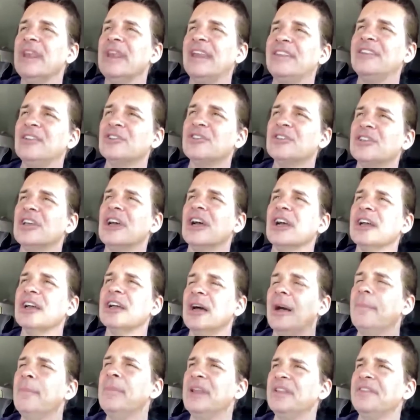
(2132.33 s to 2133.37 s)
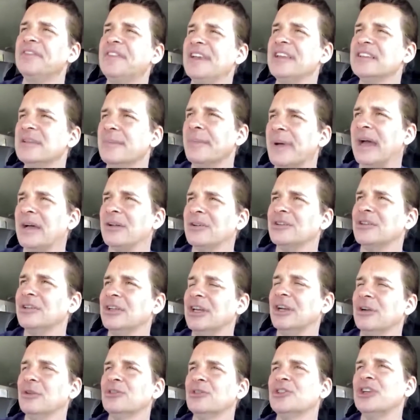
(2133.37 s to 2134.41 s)
And there's a couple of things about
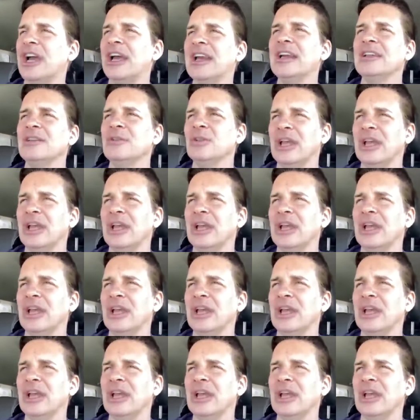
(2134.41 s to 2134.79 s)
China,